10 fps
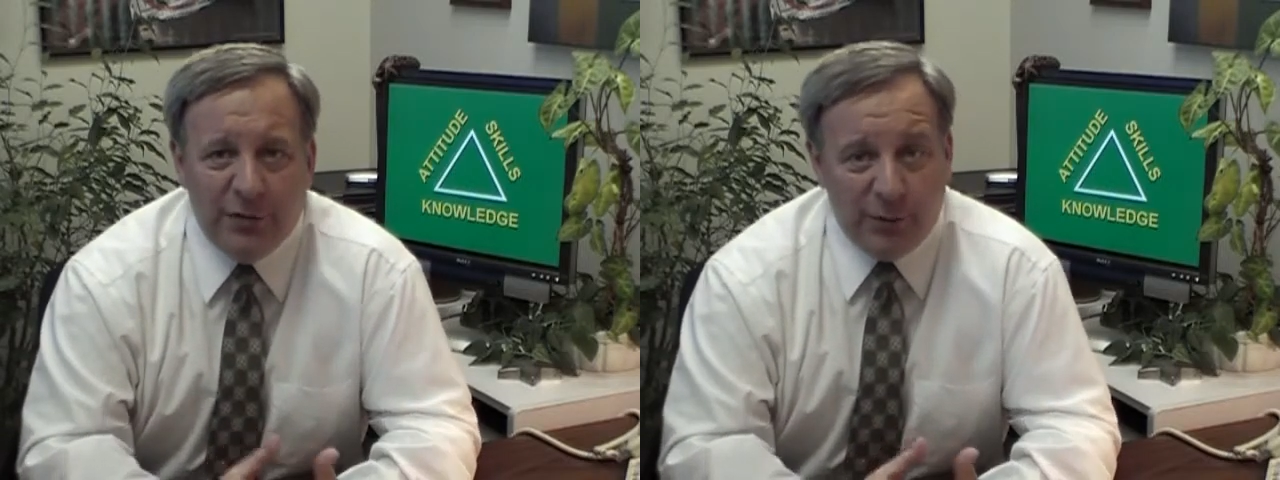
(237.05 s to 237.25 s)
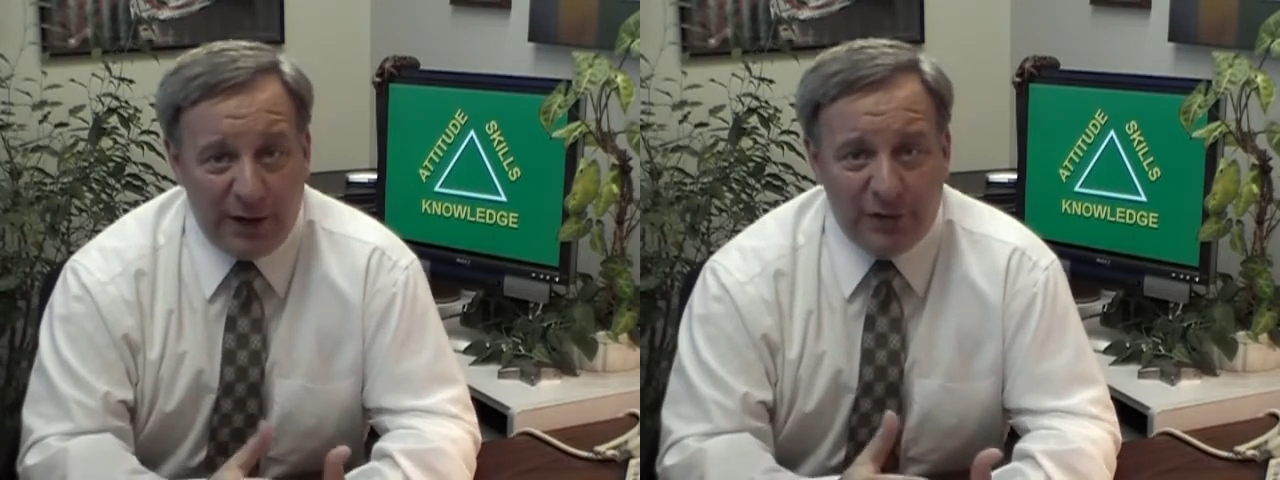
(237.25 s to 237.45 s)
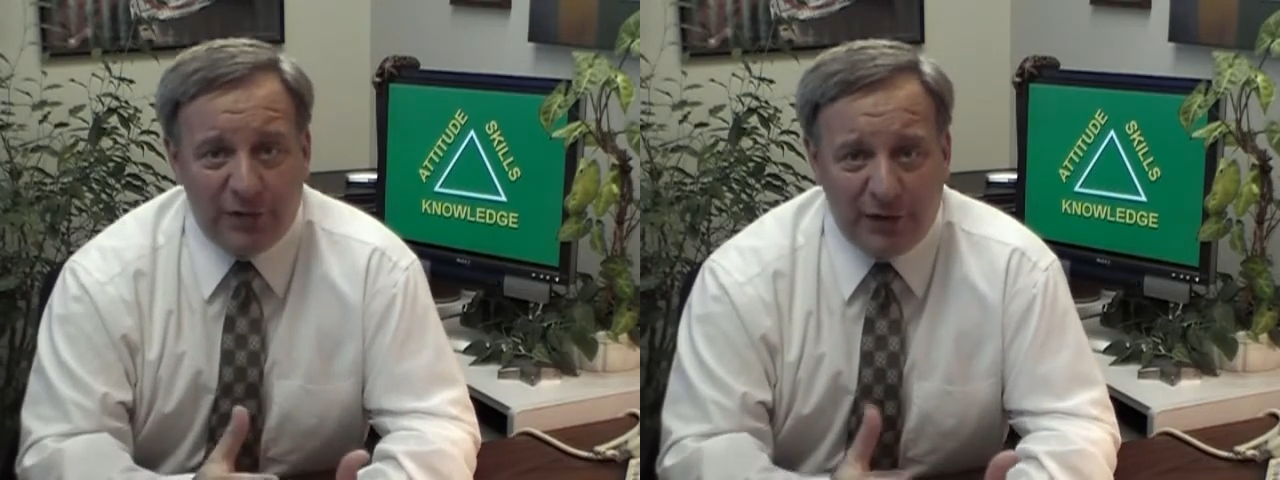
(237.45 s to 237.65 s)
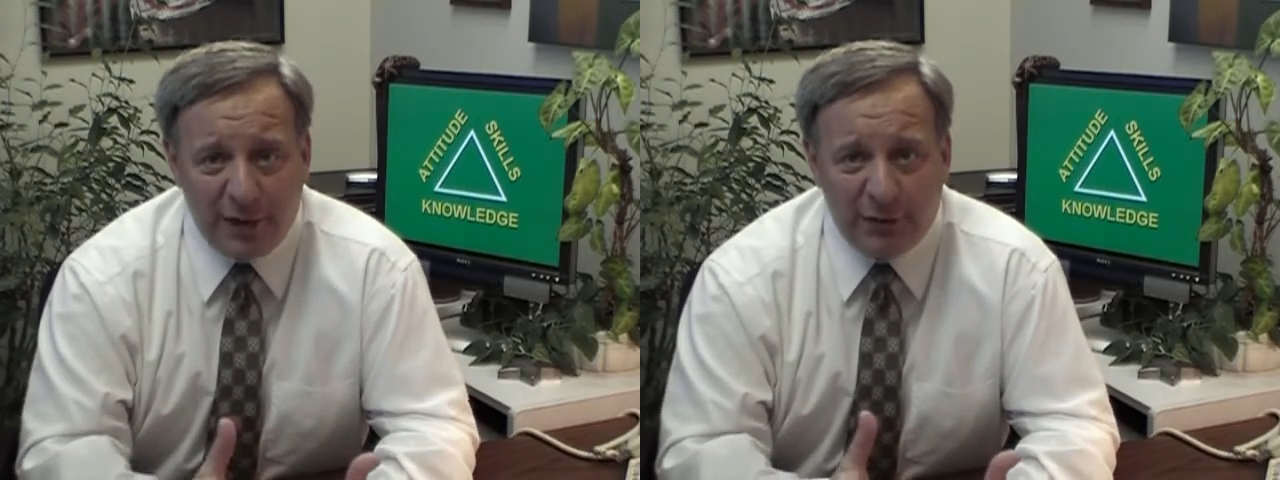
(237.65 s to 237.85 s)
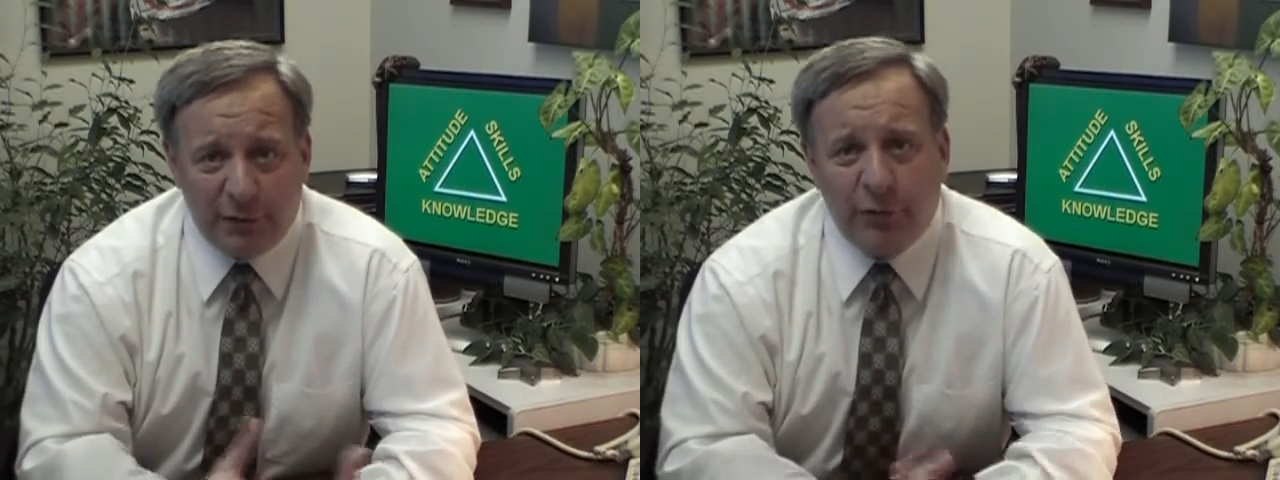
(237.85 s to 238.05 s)
the right
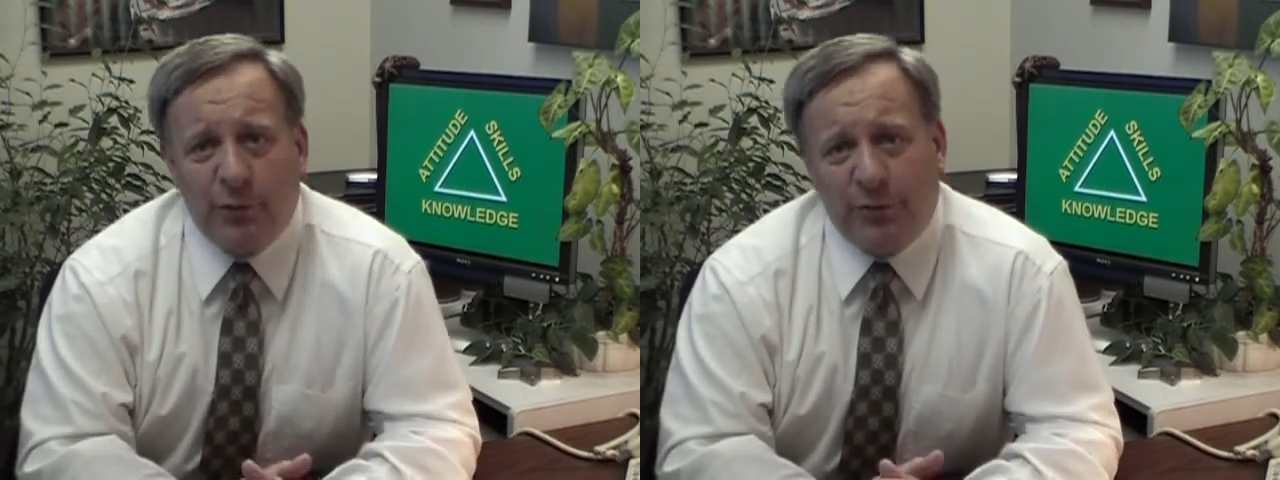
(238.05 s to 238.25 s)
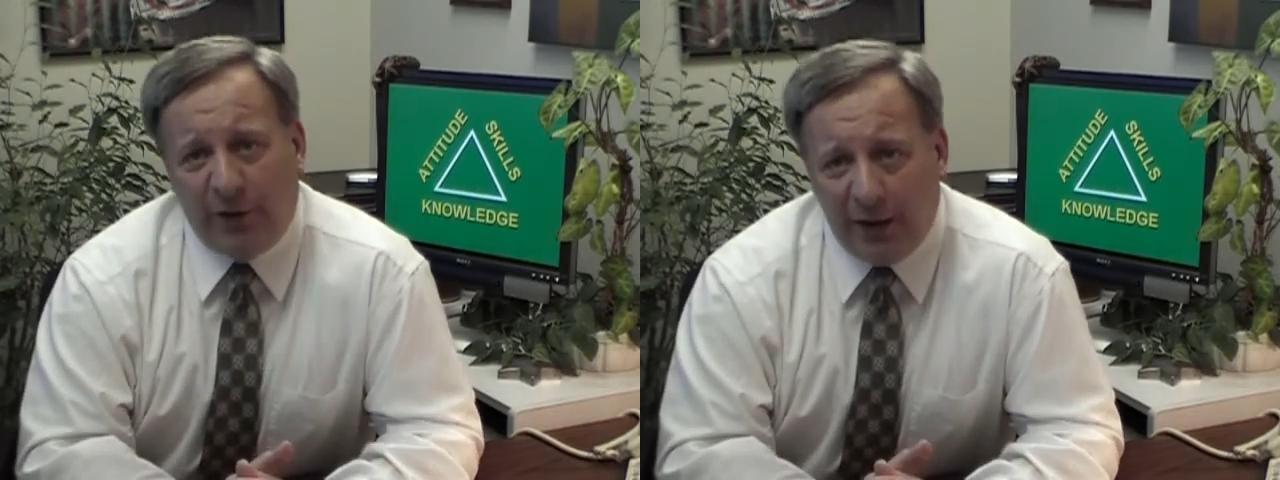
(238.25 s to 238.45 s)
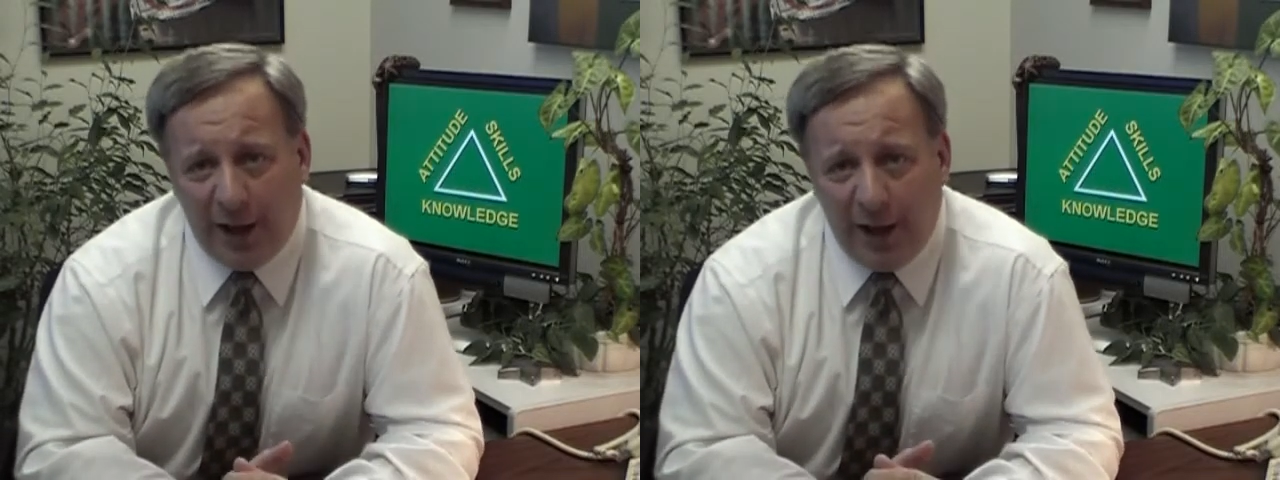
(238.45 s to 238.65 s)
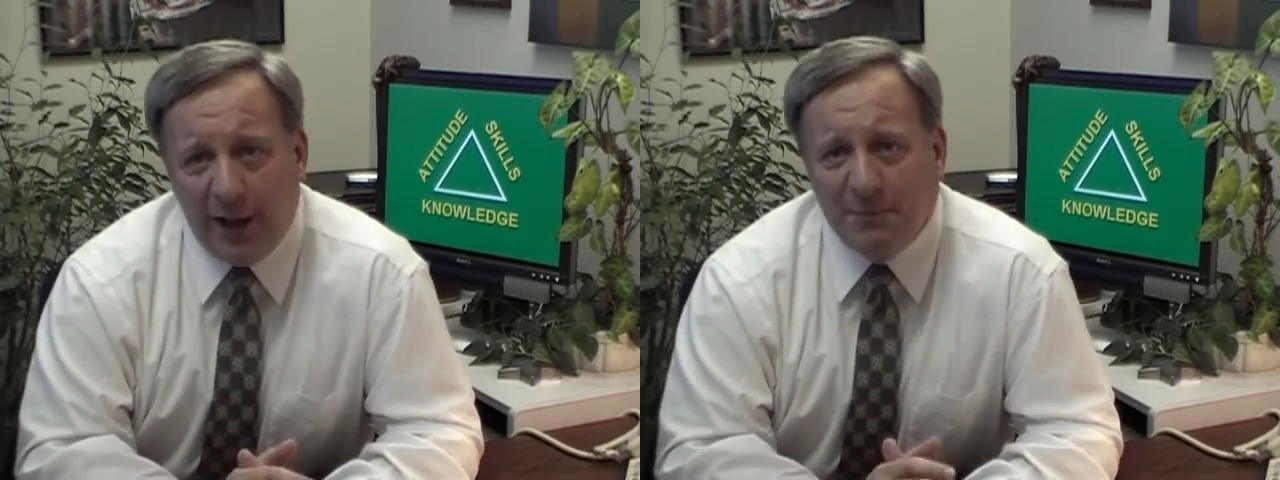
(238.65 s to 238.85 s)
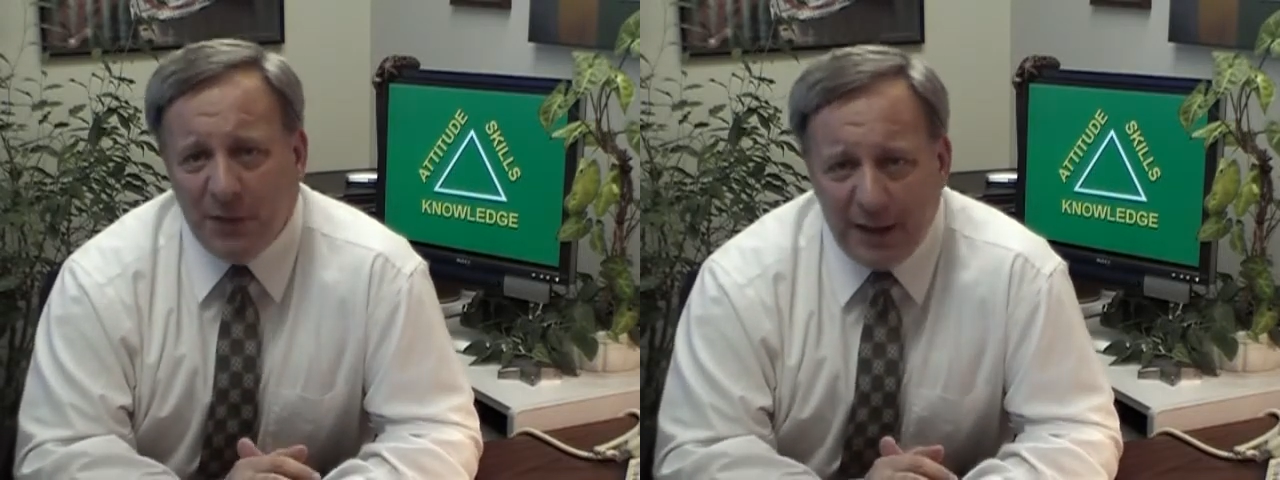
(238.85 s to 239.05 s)
skills was very
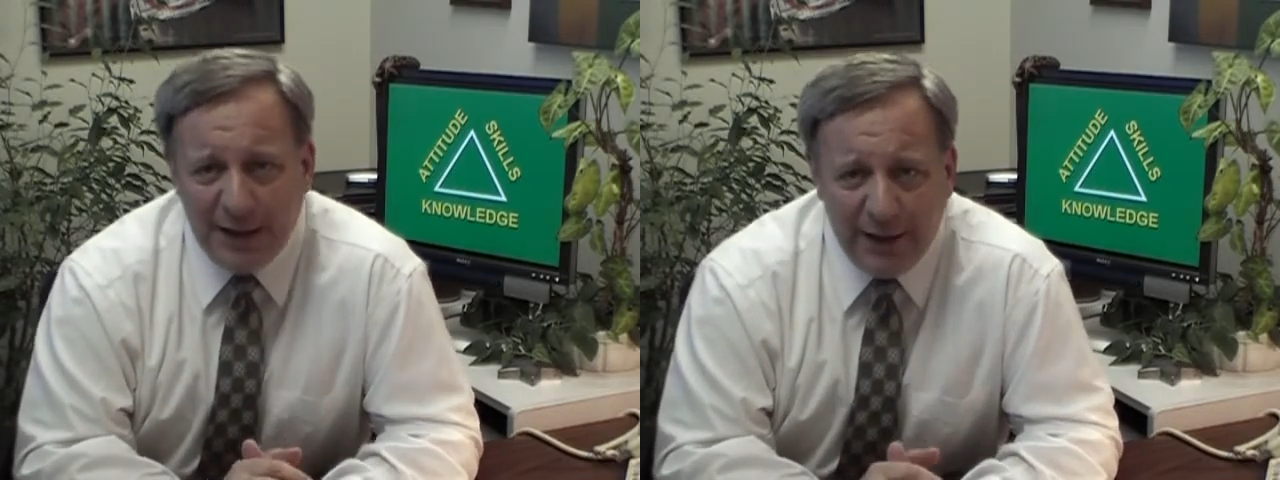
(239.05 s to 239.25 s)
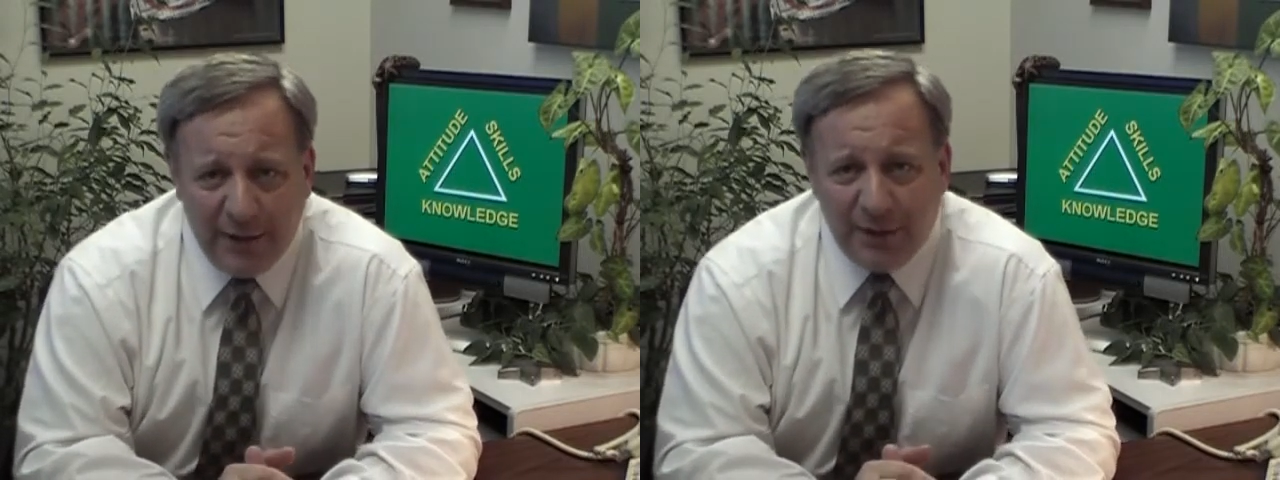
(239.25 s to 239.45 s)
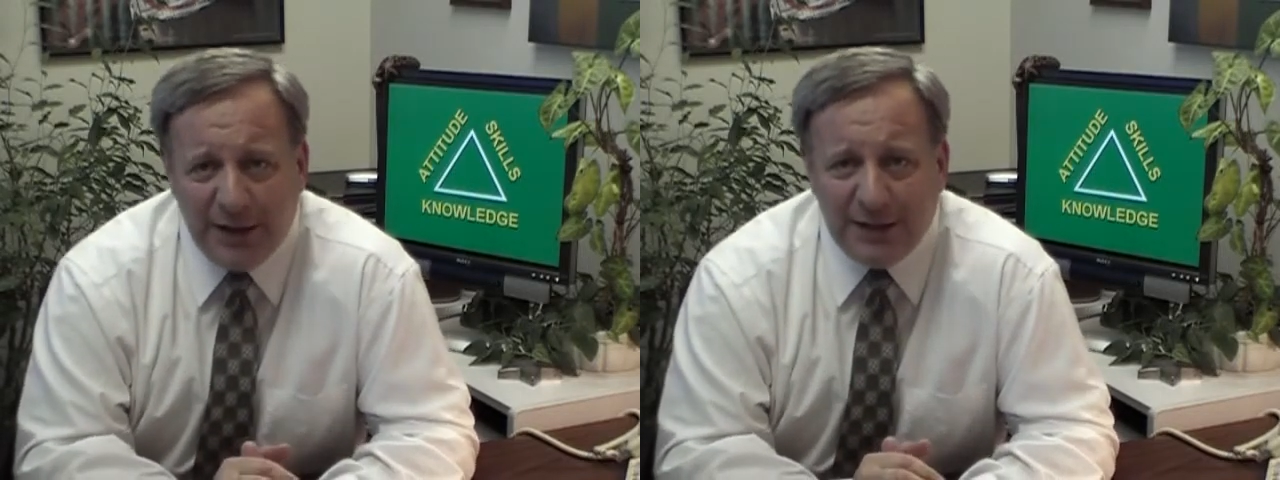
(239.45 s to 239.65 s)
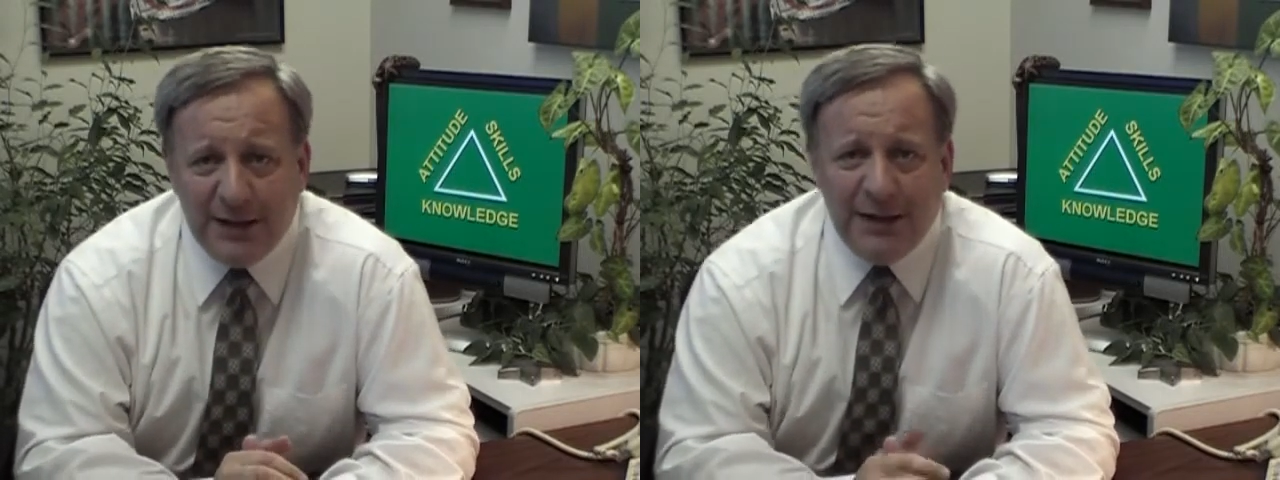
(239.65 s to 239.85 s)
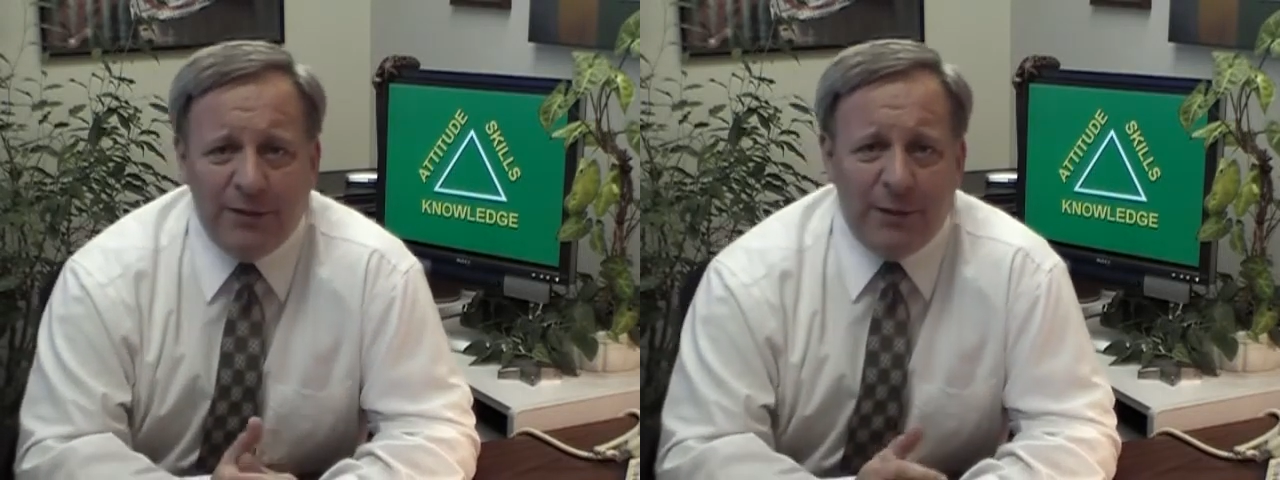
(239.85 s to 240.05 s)
high, and that he needed